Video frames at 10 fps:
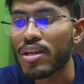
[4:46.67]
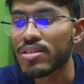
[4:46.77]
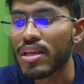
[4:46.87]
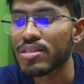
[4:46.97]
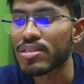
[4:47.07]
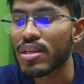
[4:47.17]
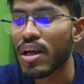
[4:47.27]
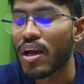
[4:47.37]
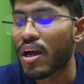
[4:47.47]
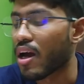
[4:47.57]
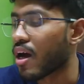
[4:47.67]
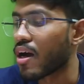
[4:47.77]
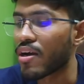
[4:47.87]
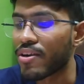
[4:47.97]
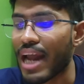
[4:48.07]
just
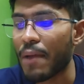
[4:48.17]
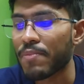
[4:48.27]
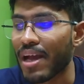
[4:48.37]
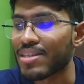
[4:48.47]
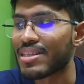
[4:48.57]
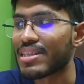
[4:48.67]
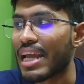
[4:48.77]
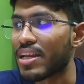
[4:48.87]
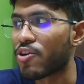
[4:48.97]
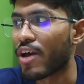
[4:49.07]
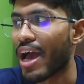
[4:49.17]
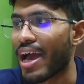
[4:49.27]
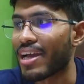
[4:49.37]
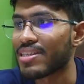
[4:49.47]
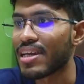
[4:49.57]
grab that thing in your
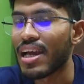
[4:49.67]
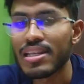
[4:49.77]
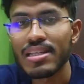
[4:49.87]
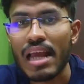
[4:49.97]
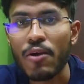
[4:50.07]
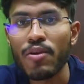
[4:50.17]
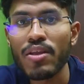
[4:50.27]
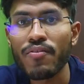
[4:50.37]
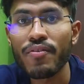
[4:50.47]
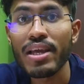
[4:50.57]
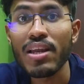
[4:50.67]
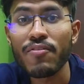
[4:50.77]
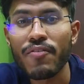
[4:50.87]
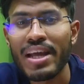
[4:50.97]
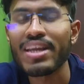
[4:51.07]
hand, then it will feel
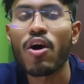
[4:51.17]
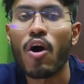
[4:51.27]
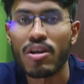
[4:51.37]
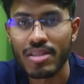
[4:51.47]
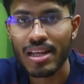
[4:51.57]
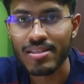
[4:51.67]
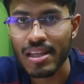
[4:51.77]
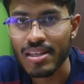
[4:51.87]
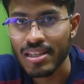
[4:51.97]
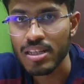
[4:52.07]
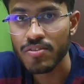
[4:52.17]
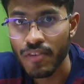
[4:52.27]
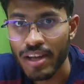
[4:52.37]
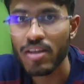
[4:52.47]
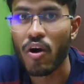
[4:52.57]
very hot, that this is
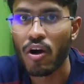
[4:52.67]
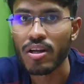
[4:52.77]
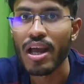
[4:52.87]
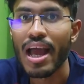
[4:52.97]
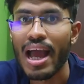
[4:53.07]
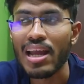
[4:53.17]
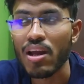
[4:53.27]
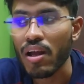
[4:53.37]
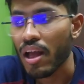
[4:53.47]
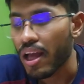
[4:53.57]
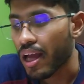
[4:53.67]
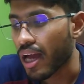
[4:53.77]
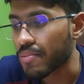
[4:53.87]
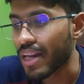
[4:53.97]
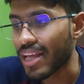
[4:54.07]
very hot. And
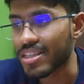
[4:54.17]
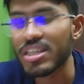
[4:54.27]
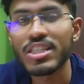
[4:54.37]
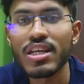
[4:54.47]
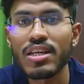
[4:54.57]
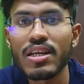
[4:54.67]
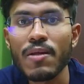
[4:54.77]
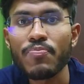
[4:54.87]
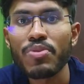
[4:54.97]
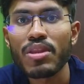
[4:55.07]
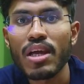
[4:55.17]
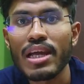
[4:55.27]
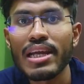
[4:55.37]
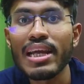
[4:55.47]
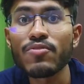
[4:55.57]
I mean, essentially, the
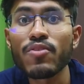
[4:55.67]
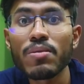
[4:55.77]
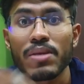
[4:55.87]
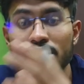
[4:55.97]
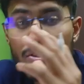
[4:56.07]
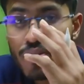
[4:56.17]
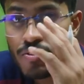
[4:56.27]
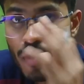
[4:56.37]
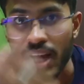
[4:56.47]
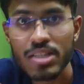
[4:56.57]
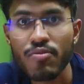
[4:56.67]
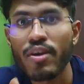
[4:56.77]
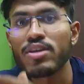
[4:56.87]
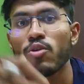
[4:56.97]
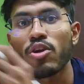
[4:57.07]
heat will be
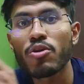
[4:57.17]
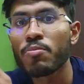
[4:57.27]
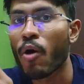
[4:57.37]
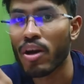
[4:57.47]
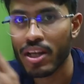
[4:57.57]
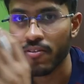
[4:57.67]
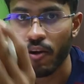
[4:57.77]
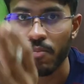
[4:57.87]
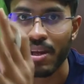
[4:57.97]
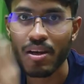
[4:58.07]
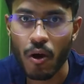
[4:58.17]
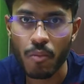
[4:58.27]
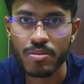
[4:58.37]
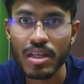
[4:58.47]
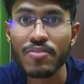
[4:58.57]
transfer to your body from that
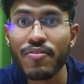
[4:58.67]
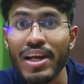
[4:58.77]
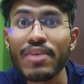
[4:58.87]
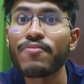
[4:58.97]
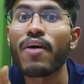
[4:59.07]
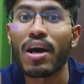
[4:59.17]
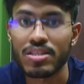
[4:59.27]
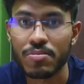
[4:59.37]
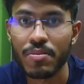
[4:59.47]
object very fast,